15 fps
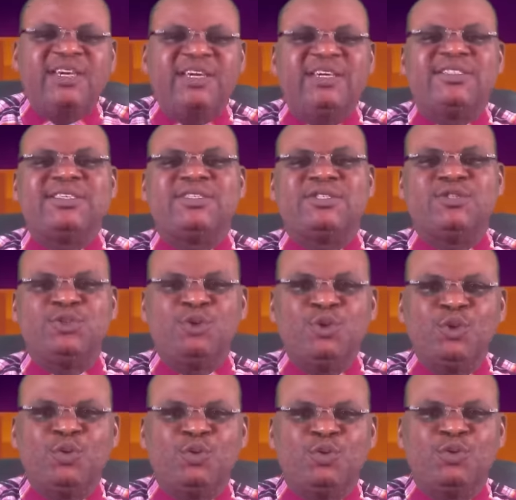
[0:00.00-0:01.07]
It is
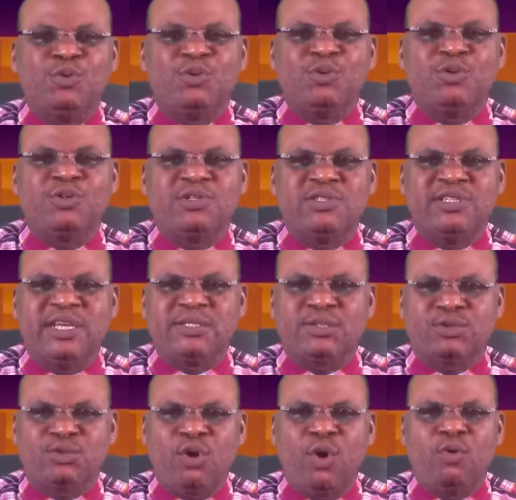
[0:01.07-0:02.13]
you, the
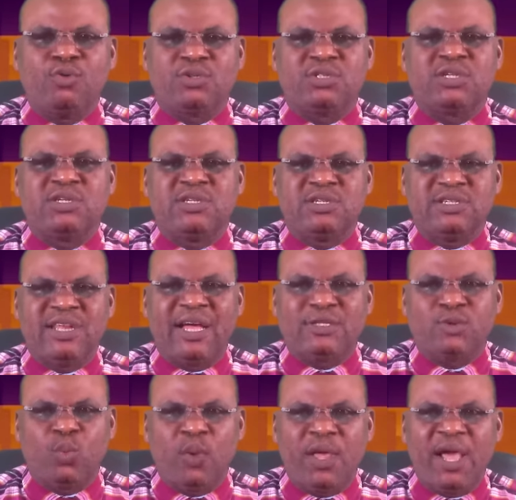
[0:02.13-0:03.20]
souls
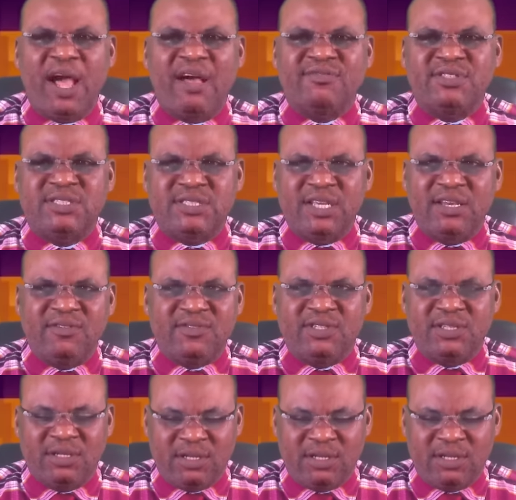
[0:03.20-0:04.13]
that we have saved.